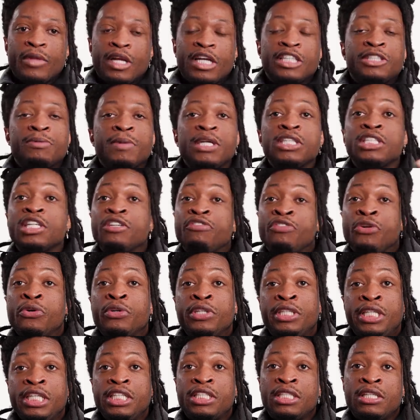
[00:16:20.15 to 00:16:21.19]
especially if you're
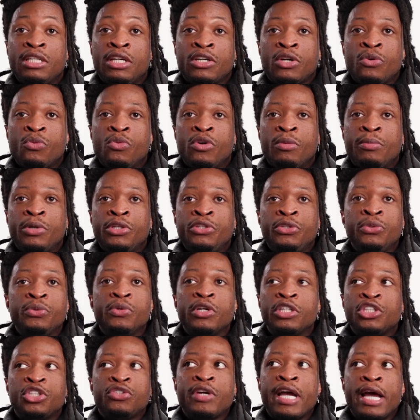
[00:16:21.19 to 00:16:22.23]
a decent looking woman,
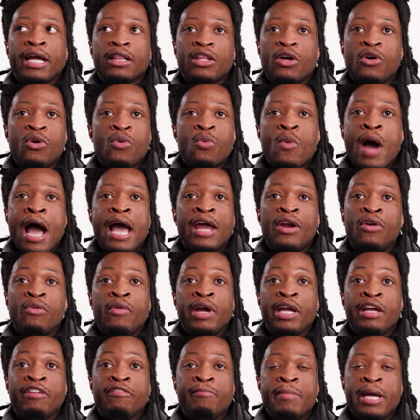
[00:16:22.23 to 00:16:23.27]
you attract a wide
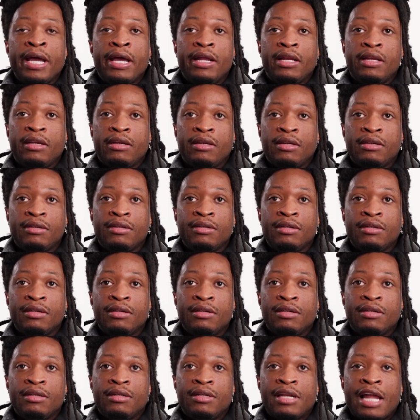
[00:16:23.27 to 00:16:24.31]
array of men.
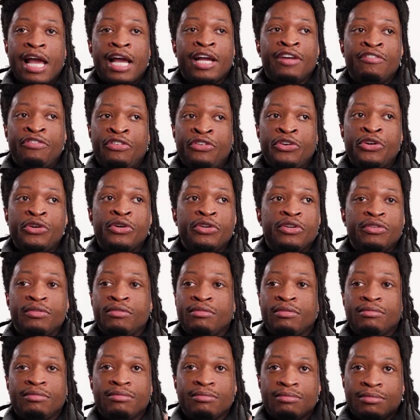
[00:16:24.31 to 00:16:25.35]
Okay. Like if you're, you
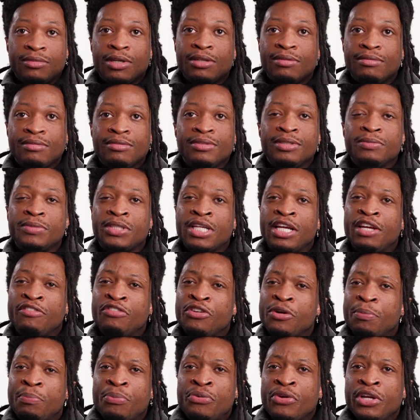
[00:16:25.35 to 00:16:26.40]
know what I'm saying? If
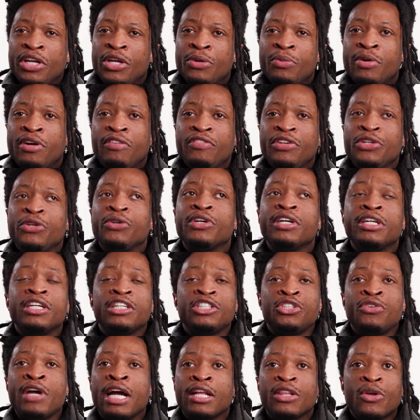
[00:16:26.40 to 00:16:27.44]
you're pretty or whatever, you're gonna
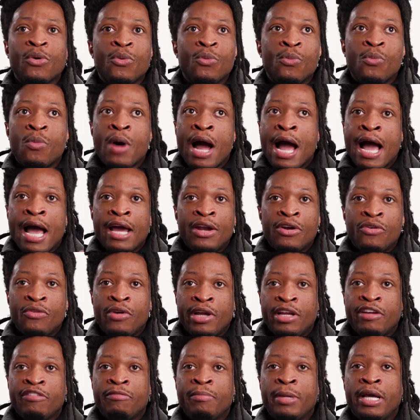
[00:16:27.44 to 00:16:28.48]
attract a wide
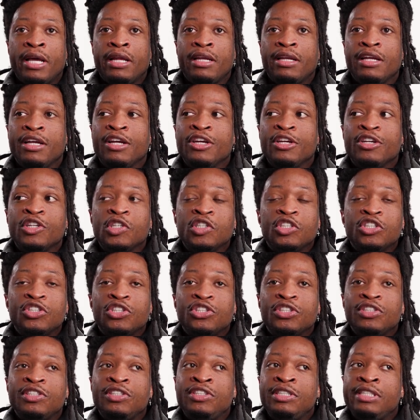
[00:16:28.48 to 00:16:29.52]
array of men.
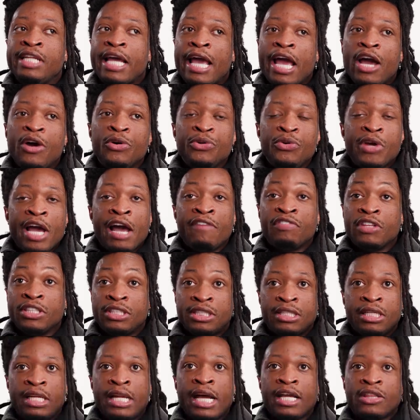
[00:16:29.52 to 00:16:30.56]
Now you have to
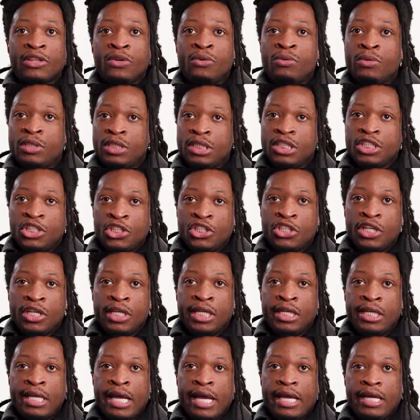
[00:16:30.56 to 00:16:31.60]
select the ones that you're
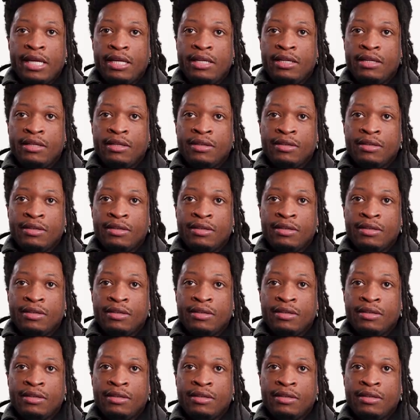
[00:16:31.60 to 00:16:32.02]
gonna date.